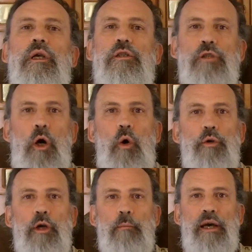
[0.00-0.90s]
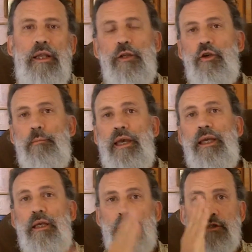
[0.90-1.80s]
so your money in your
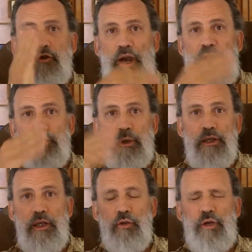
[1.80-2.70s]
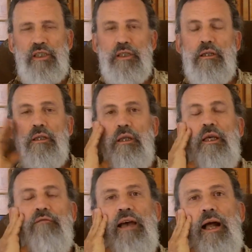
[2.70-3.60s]
bank is gradually decreasing
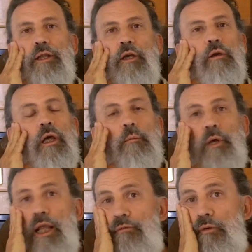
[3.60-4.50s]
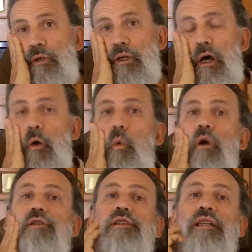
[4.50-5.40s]
in value. But even uh,
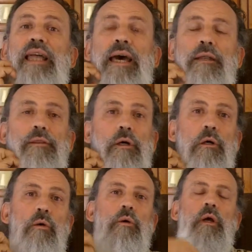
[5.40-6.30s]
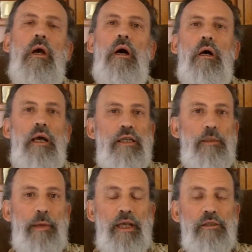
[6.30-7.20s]
worse than that, though, uh, as the
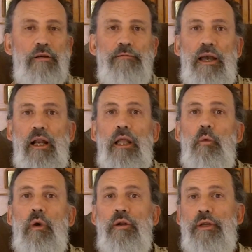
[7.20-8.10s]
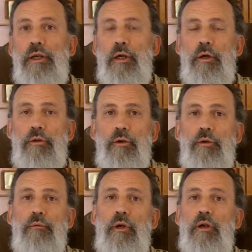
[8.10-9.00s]
banks are failing, what are they doing?
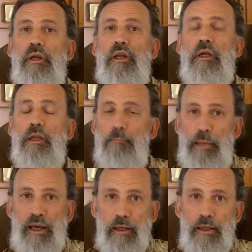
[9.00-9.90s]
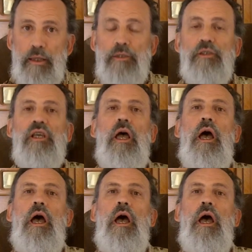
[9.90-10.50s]
They're, they're conducting bail-ins.